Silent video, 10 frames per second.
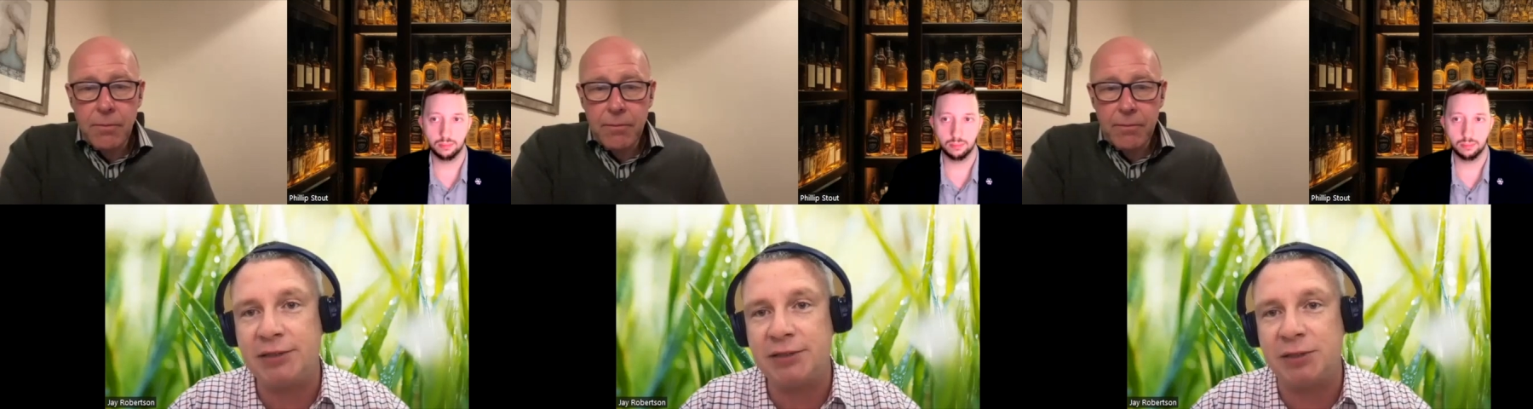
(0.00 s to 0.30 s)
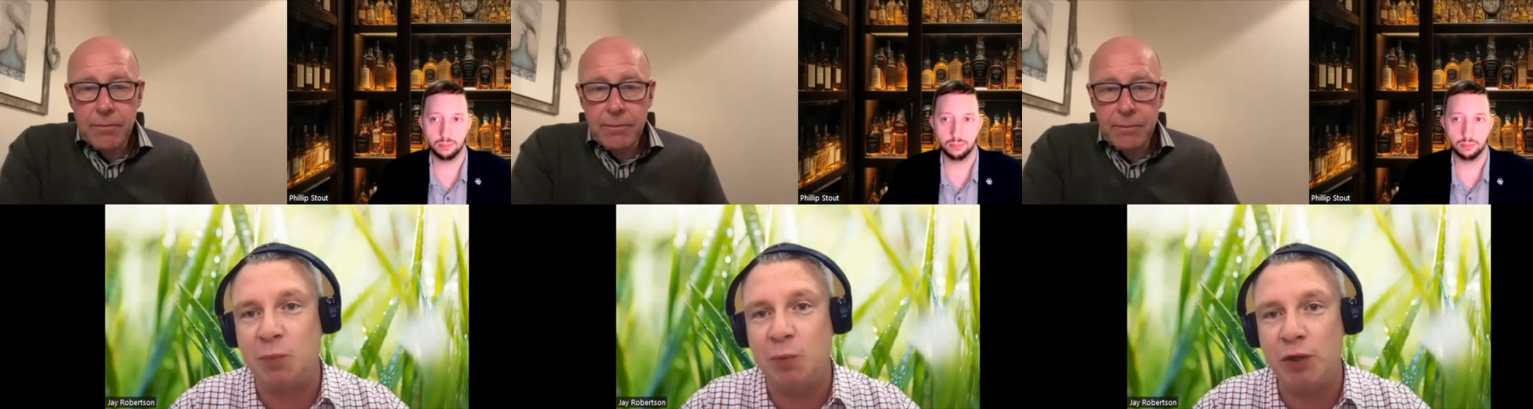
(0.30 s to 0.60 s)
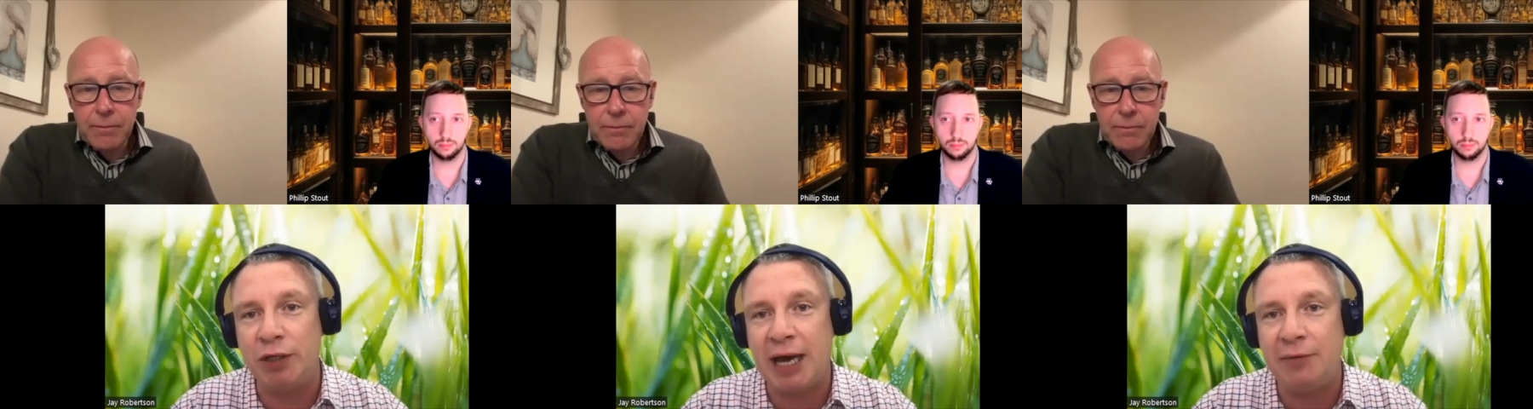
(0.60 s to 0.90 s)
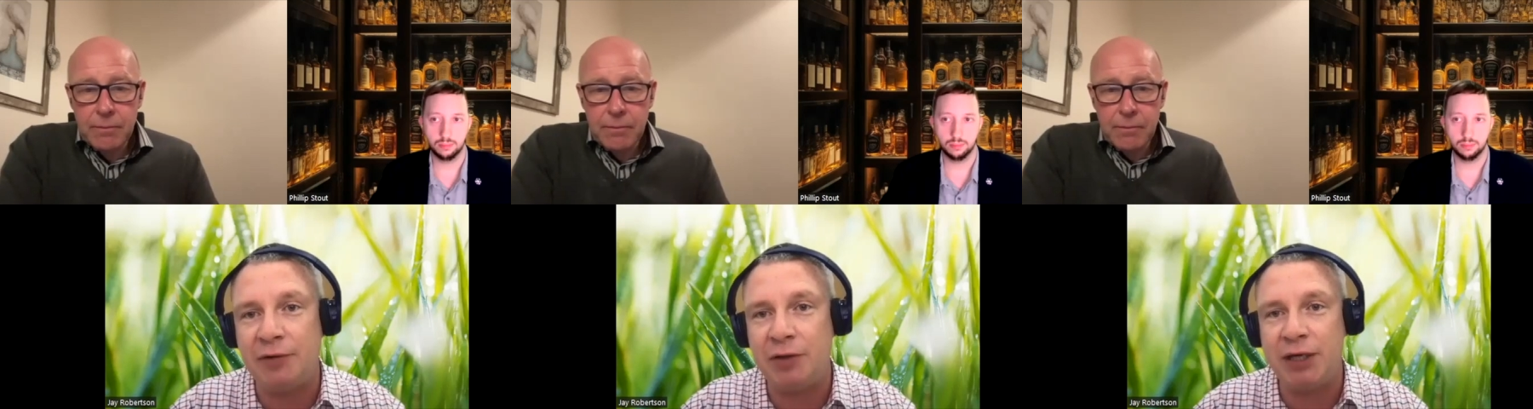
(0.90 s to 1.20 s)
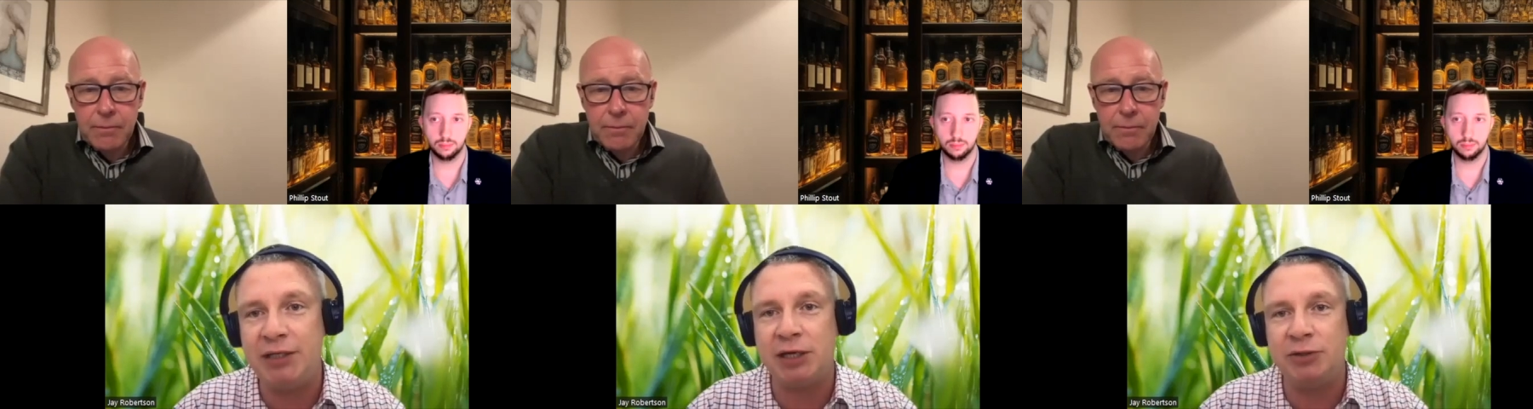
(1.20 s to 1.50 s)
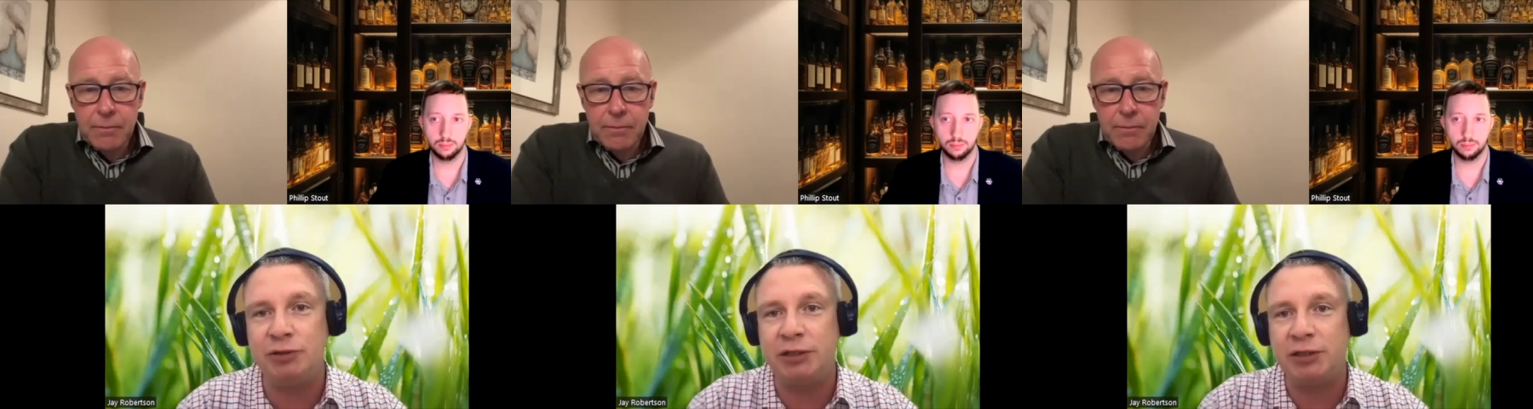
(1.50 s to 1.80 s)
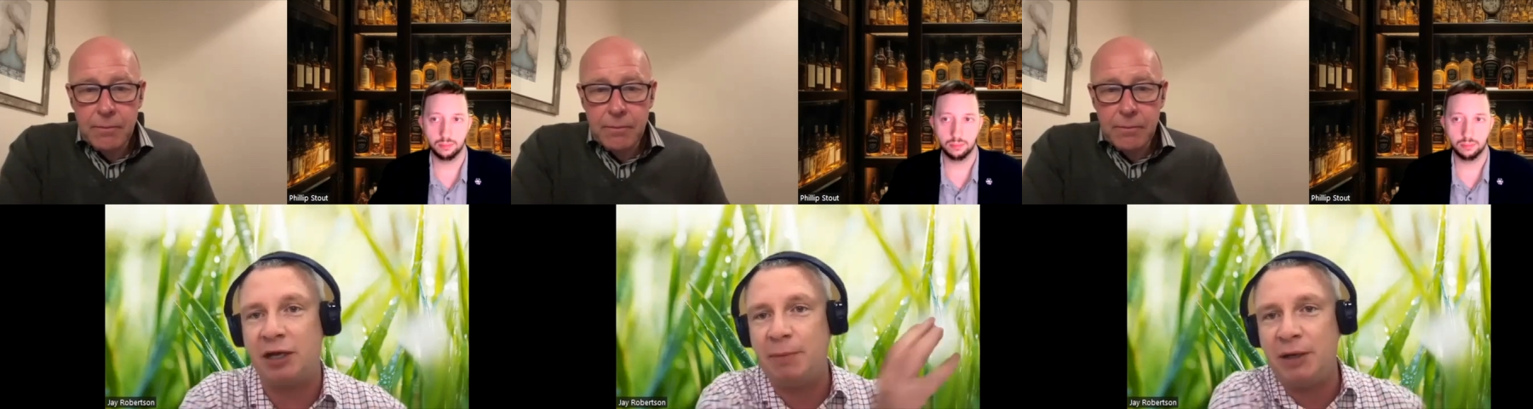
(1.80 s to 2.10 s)
Speaker 1: and work out that these 100 are going to
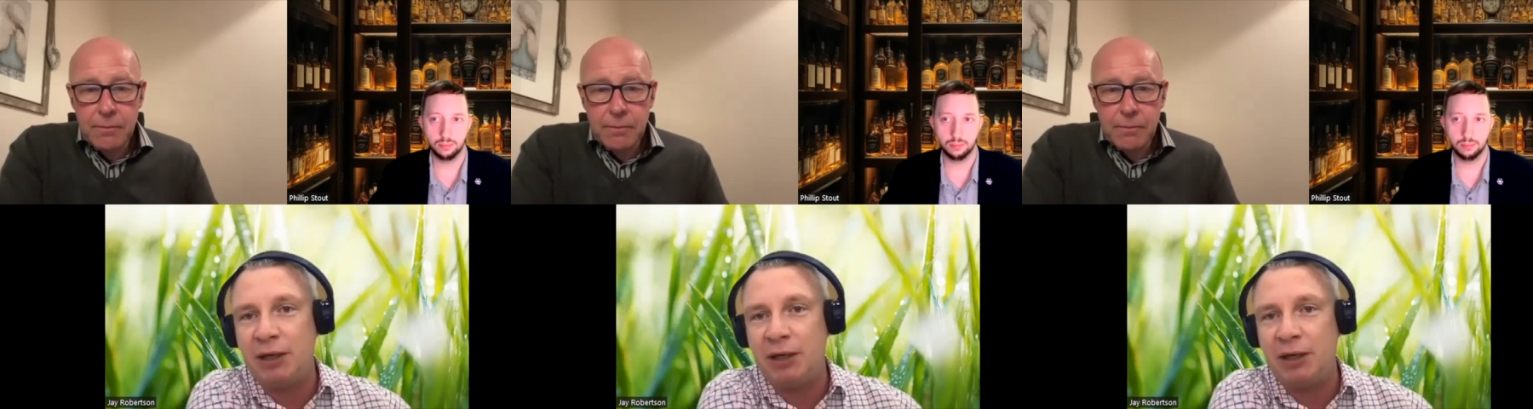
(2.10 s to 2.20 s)
be